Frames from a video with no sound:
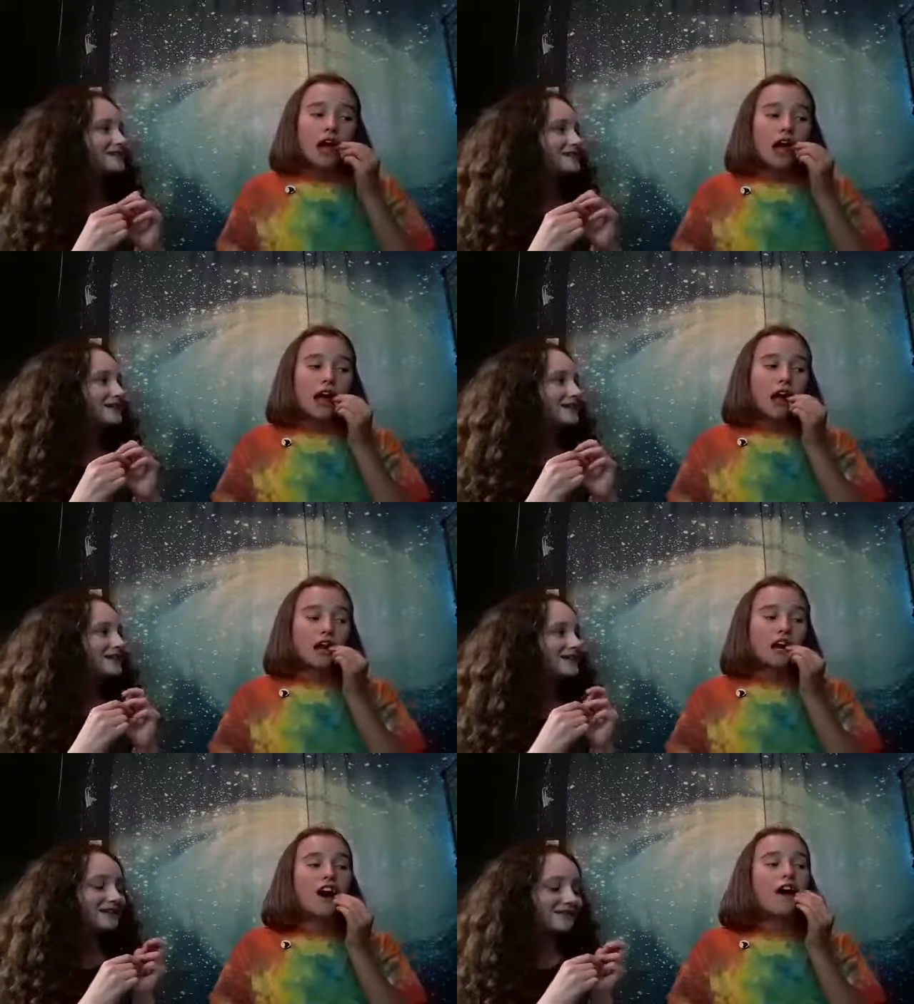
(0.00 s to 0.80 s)

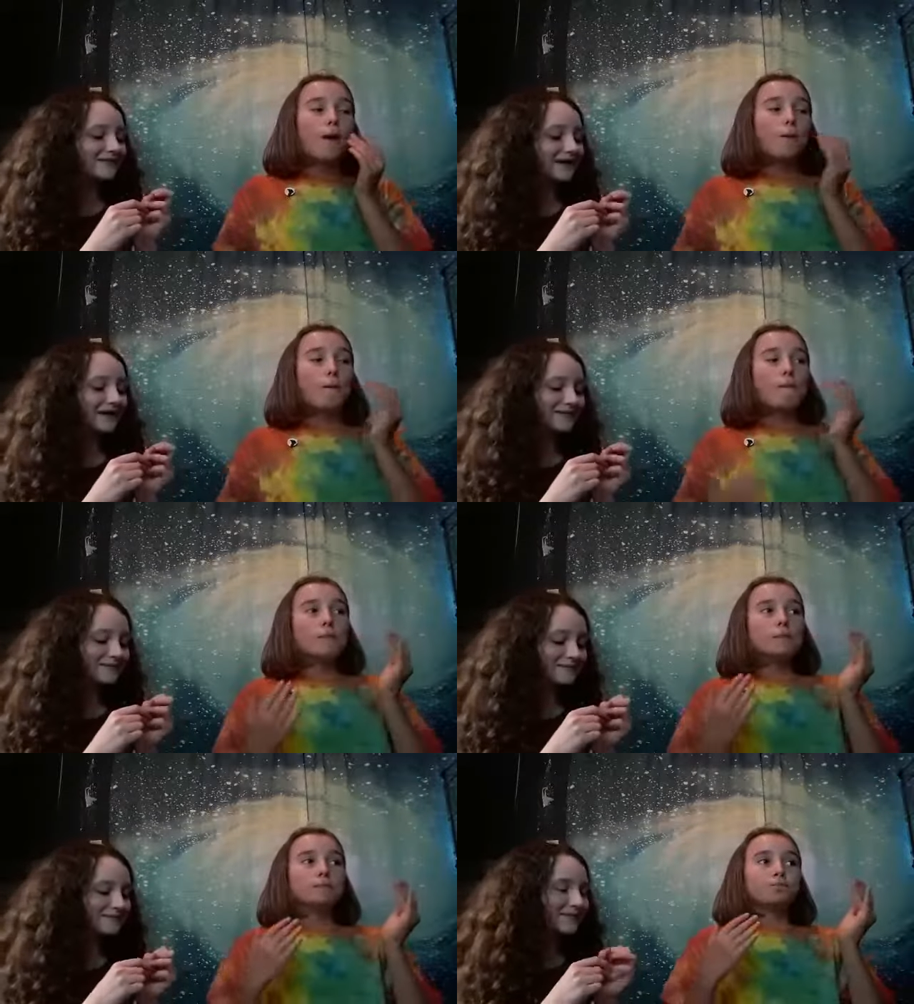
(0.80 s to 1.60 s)
Speaker 1: And um,
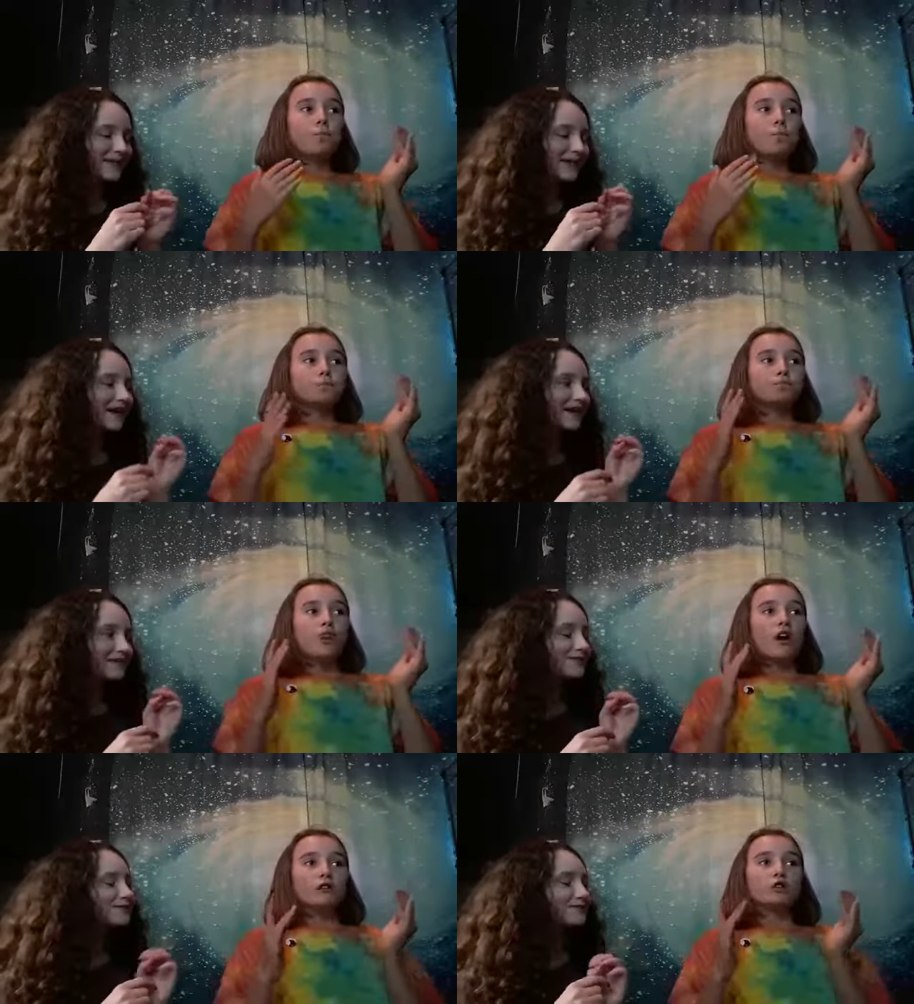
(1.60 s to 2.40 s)

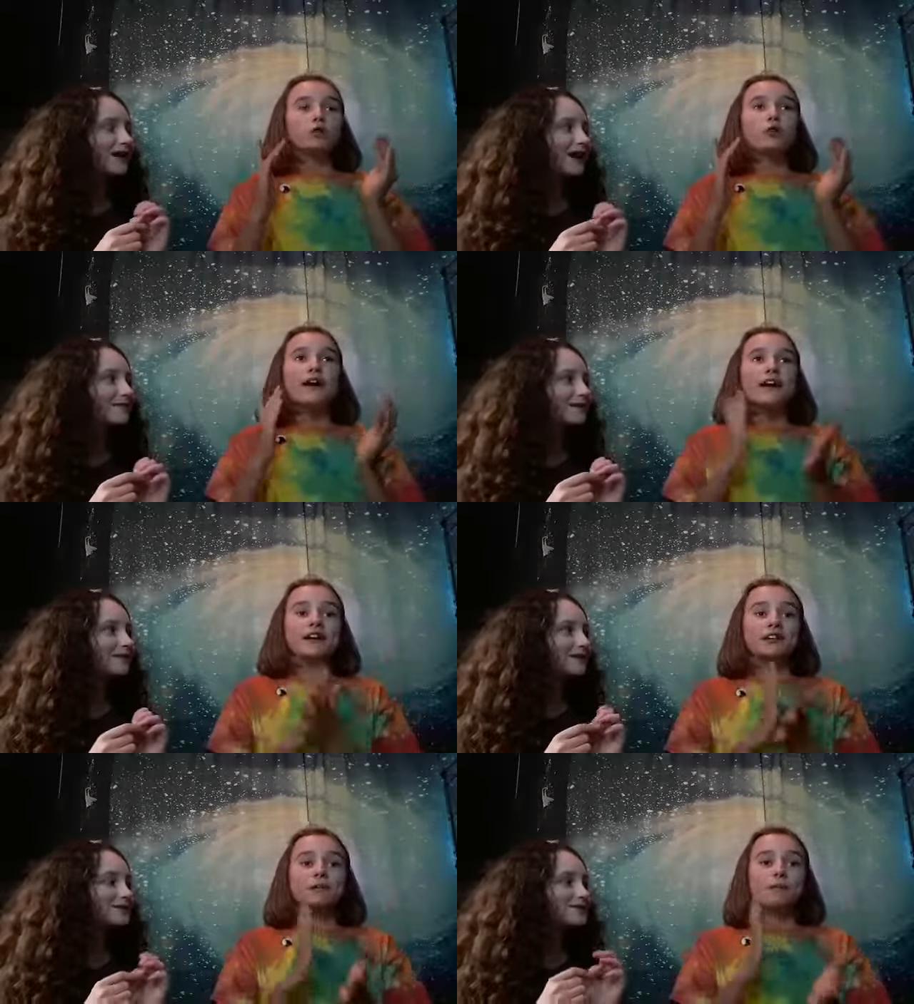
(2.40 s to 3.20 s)
okay. I also how many hate,
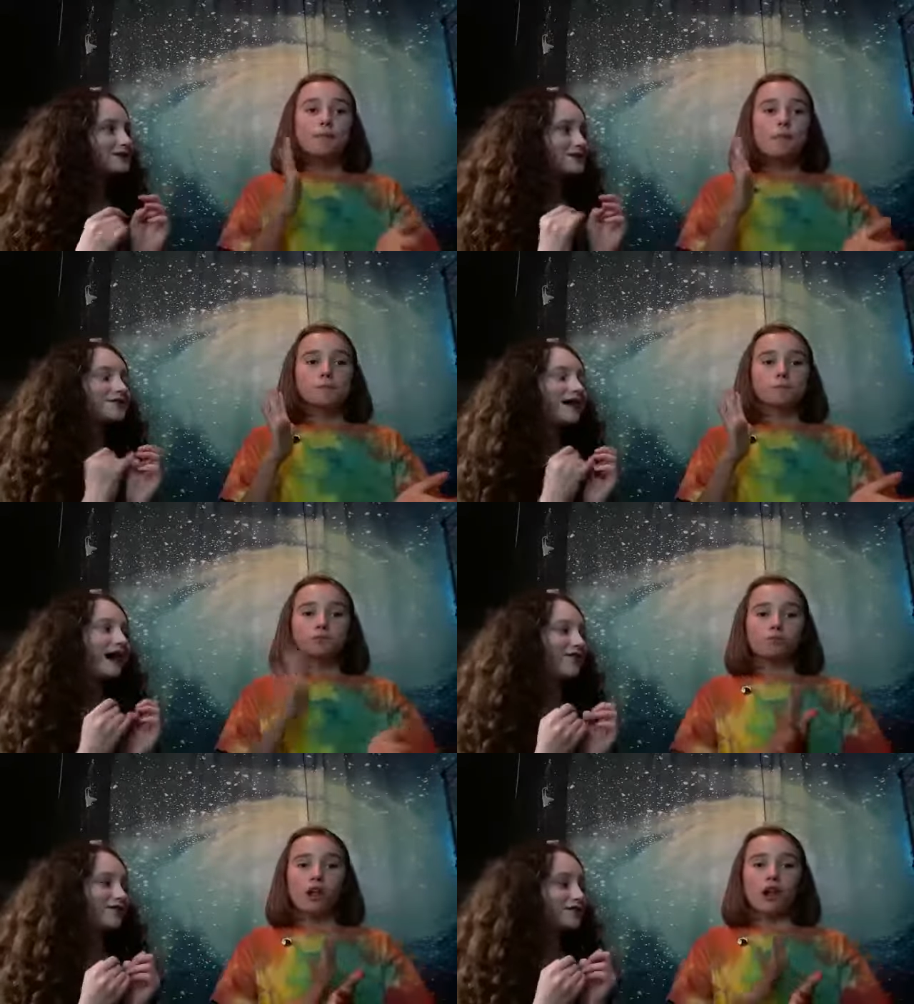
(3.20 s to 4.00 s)
metal straws do you
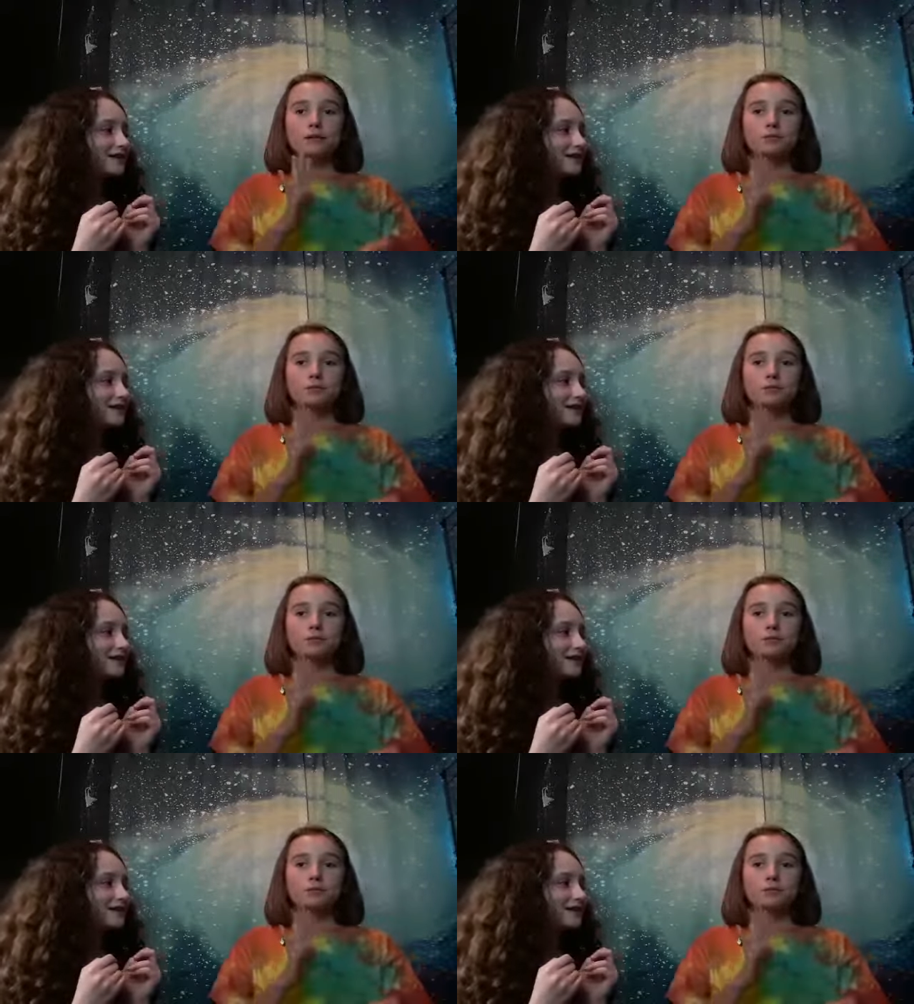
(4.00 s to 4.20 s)
have?